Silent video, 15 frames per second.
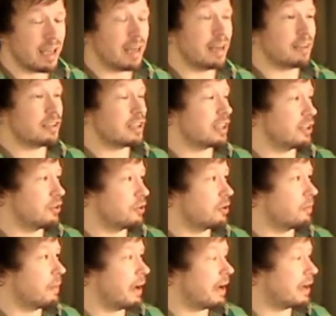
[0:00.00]
and I'll take a
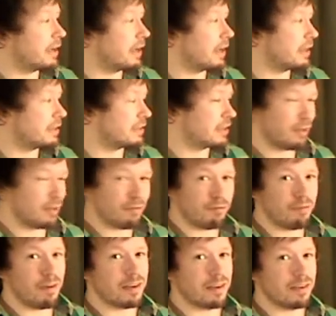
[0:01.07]
look back at
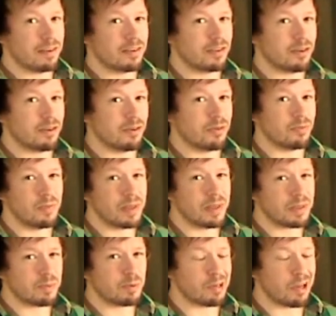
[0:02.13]
Fez. So
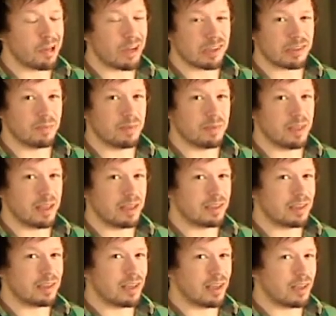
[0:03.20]
that's pretty awesome that
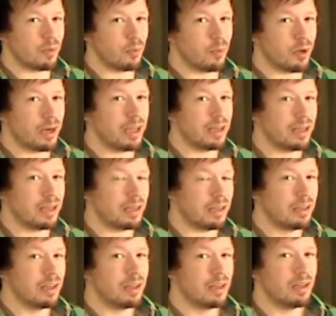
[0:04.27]
they went ahead and
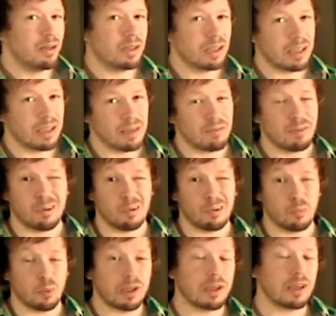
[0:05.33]
gave a
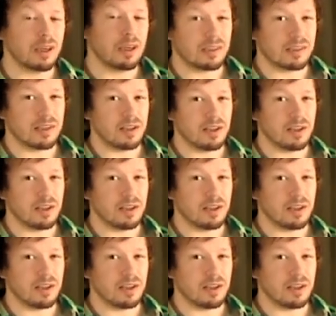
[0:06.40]
little wink at